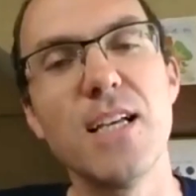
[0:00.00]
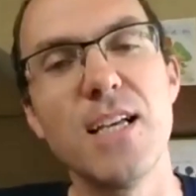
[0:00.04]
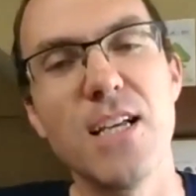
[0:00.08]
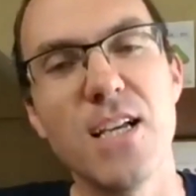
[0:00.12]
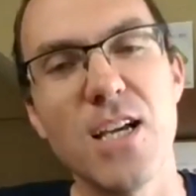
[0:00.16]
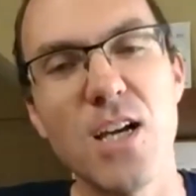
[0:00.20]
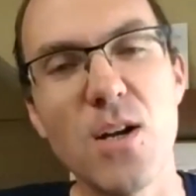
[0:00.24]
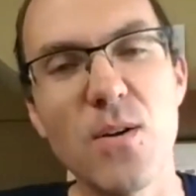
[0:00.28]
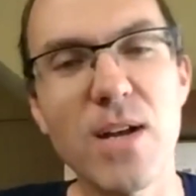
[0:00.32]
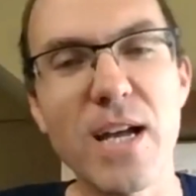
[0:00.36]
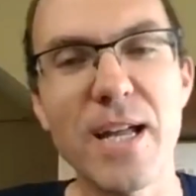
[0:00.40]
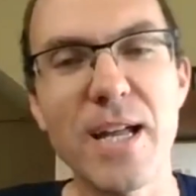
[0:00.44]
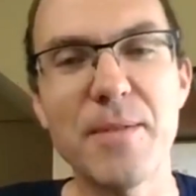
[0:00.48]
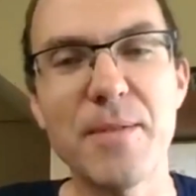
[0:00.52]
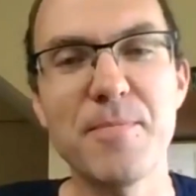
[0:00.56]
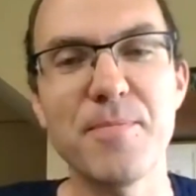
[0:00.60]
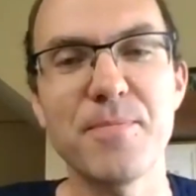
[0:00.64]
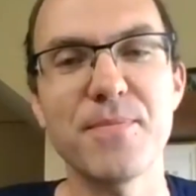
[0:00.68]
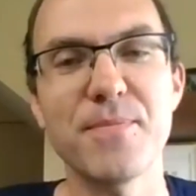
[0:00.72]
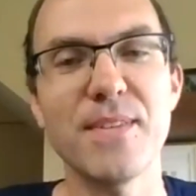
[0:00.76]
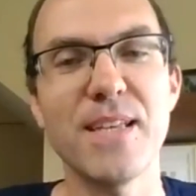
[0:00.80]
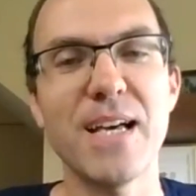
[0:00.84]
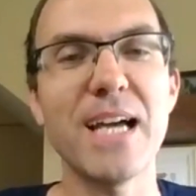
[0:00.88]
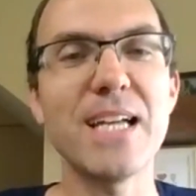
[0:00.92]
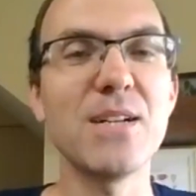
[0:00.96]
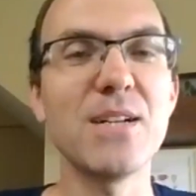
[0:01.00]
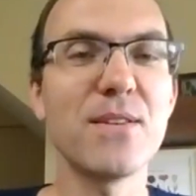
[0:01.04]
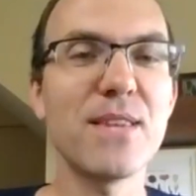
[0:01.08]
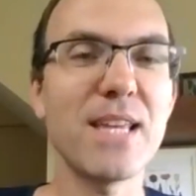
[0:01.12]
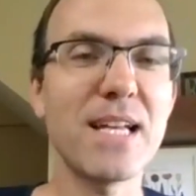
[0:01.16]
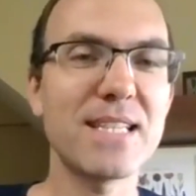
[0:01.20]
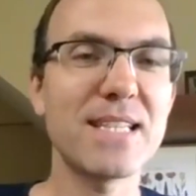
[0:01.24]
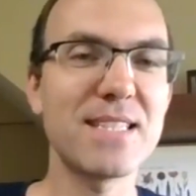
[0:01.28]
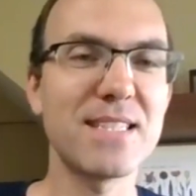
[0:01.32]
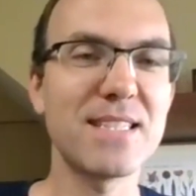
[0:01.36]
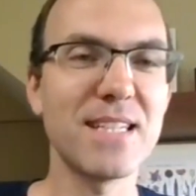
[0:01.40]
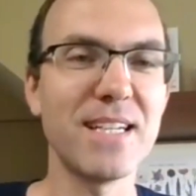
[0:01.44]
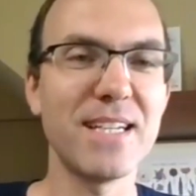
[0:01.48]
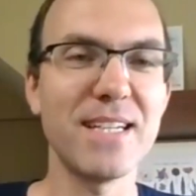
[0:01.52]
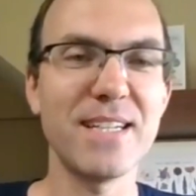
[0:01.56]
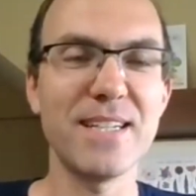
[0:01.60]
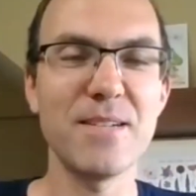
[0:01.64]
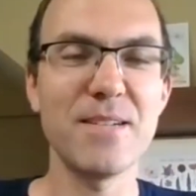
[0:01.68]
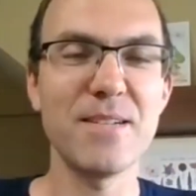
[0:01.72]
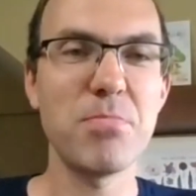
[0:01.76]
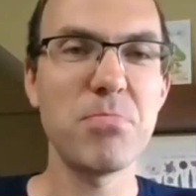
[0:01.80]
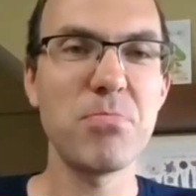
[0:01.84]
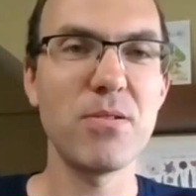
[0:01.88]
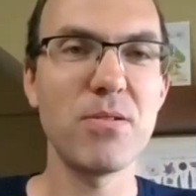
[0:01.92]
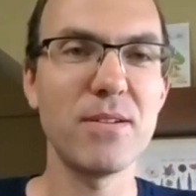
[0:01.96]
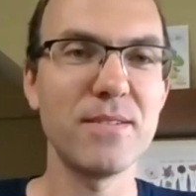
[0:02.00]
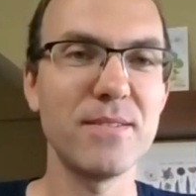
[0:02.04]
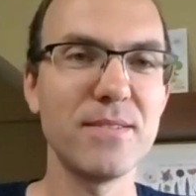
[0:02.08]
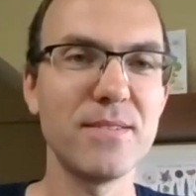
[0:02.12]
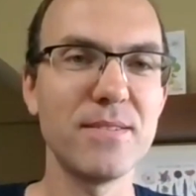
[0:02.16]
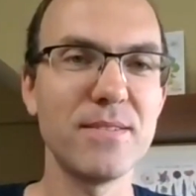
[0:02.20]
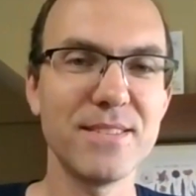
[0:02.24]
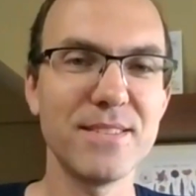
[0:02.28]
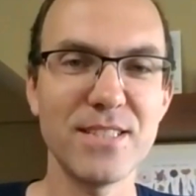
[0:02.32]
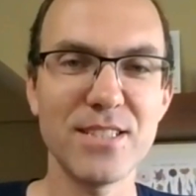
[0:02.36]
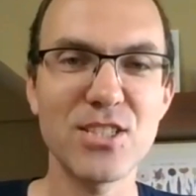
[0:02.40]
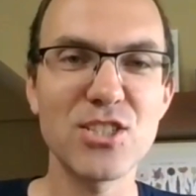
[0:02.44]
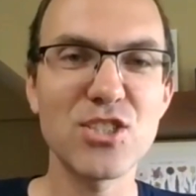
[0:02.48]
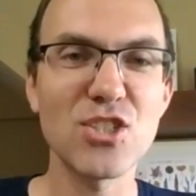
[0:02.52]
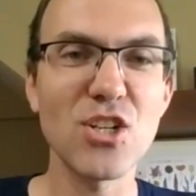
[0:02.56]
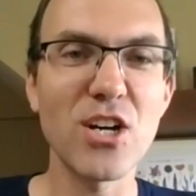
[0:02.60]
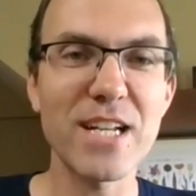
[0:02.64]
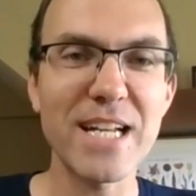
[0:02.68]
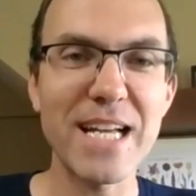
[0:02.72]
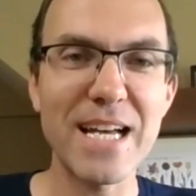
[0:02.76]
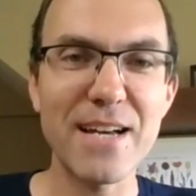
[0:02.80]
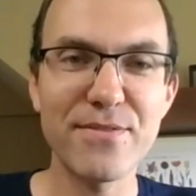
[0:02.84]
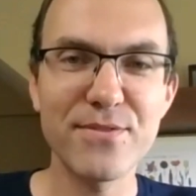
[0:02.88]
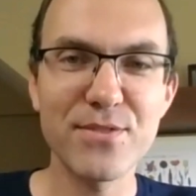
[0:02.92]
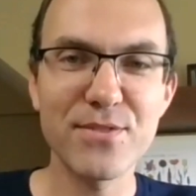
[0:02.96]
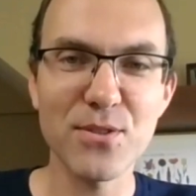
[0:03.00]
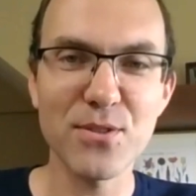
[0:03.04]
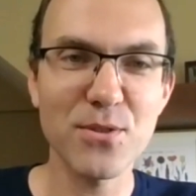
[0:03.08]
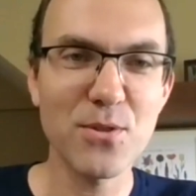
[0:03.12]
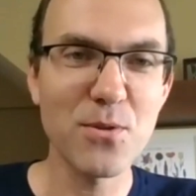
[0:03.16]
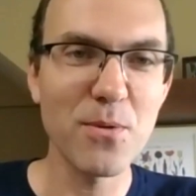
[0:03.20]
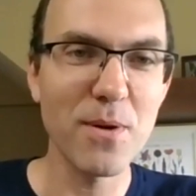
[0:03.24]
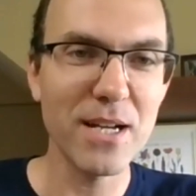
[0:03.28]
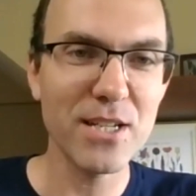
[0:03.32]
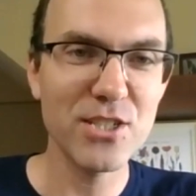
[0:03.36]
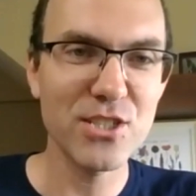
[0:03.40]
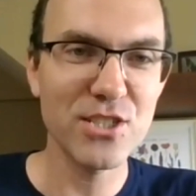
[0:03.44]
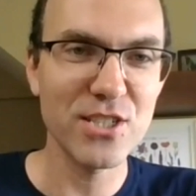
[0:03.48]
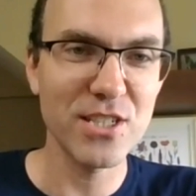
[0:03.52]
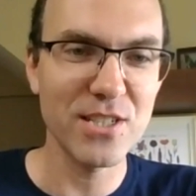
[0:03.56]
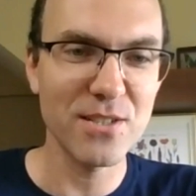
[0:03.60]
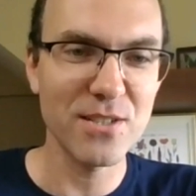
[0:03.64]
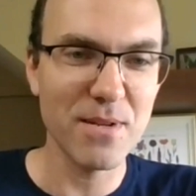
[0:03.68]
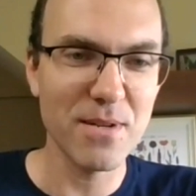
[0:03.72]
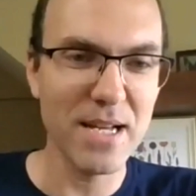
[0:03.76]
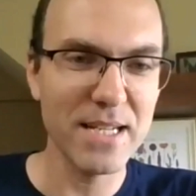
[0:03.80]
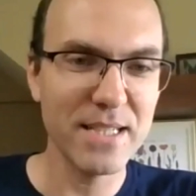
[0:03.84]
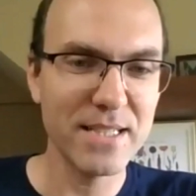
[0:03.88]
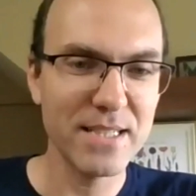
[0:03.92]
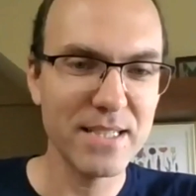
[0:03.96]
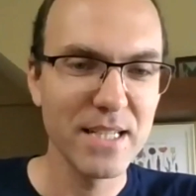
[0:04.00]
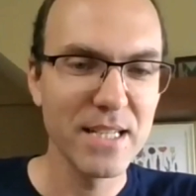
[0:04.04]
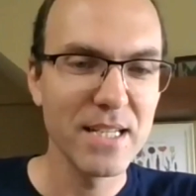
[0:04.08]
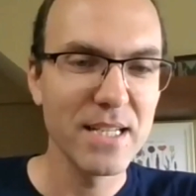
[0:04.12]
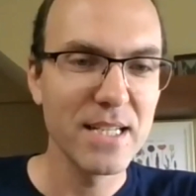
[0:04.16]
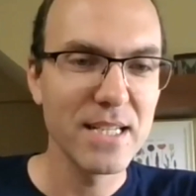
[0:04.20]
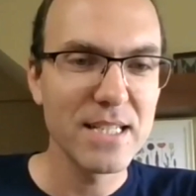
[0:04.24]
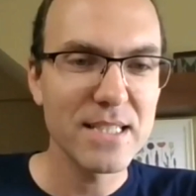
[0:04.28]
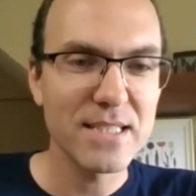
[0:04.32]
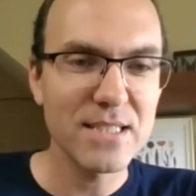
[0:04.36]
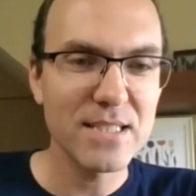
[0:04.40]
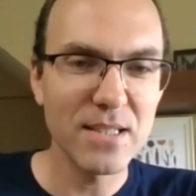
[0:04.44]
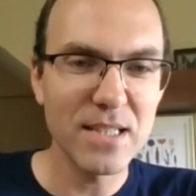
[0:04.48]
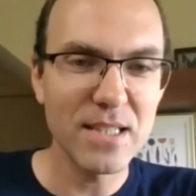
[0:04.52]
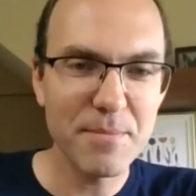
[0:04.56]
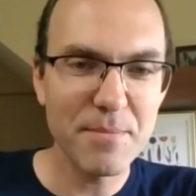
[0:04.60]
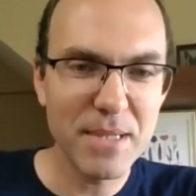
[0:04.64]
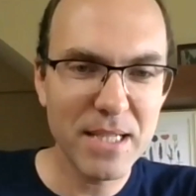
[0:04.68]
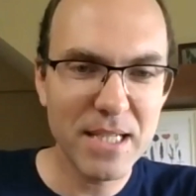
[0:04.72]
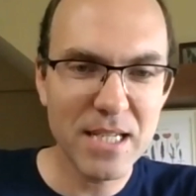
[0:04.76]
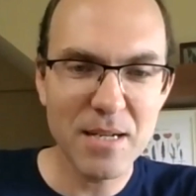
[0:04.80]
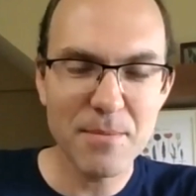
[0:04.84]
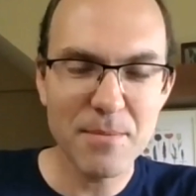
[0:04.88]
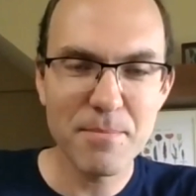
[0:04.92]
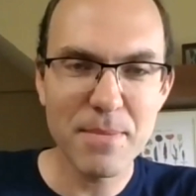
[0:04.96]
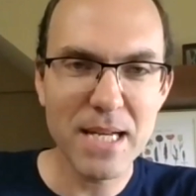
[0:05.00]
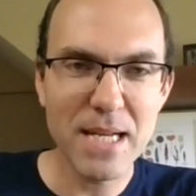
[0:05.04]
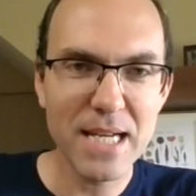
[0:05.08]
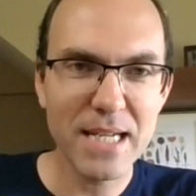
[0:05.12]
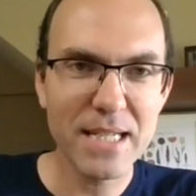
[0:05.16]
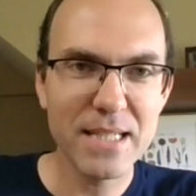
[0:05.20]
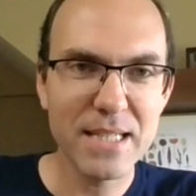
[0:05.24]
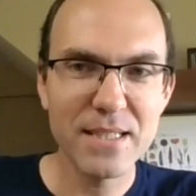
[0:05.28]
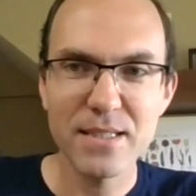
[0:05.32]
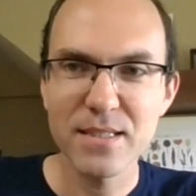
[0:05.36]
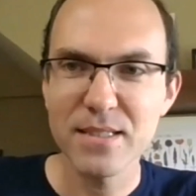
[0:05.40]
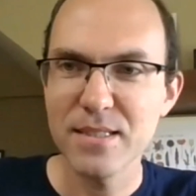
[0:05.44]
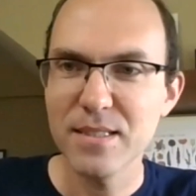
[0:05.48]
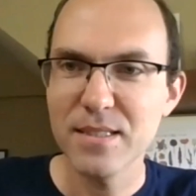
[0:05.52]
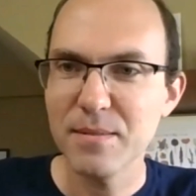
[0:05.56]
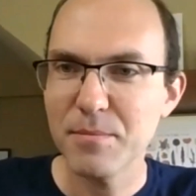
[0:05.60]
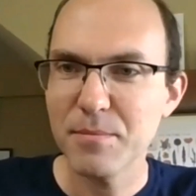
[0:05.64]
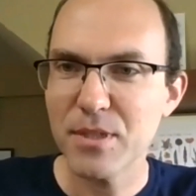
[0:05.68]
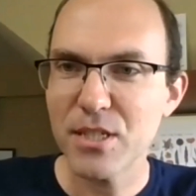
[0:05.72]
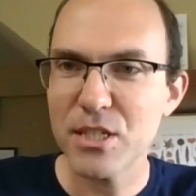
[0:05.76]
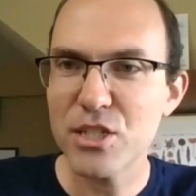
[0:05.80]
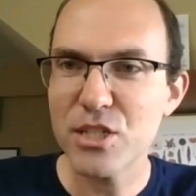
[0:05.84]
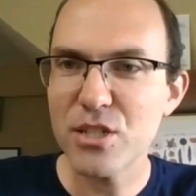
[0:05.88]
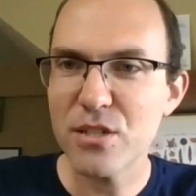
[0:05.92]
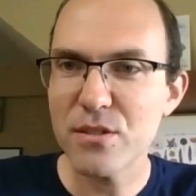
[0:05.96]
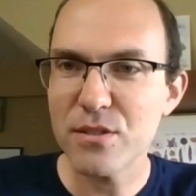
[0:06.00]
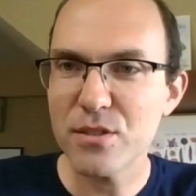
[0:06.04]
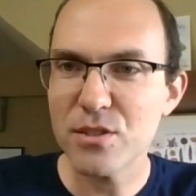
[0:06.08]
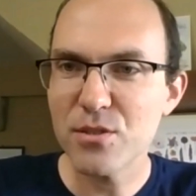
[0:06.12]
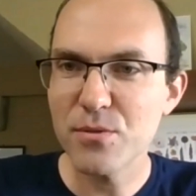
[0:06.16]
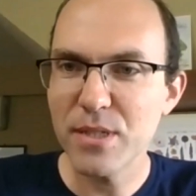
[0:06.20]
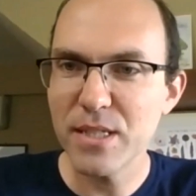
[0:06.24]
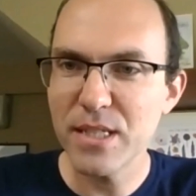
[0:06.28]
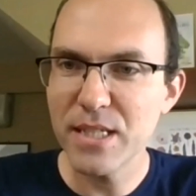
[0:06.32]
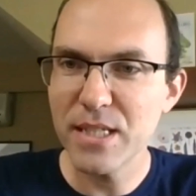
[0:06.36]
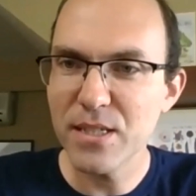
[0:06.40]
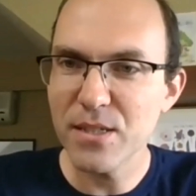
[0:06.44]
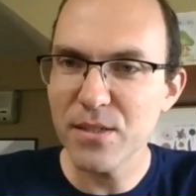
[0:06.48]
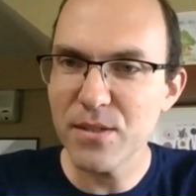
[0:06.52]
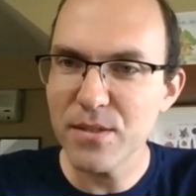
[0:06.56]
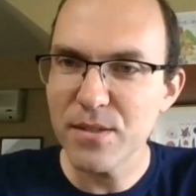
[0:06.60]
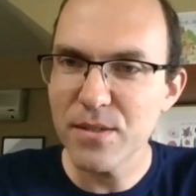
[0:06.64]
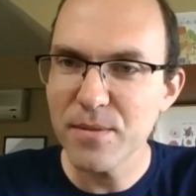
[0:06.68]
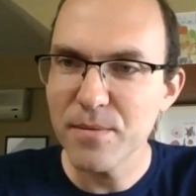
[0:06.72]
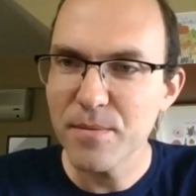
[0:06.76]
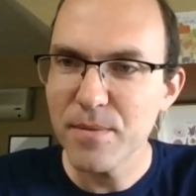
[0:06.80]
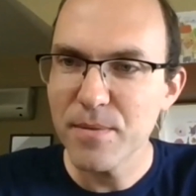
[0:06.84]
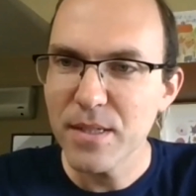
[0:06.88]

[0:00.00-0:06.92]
Okay, I know that's a sought-after question, right? So let me come back. I'm going to share the screen here.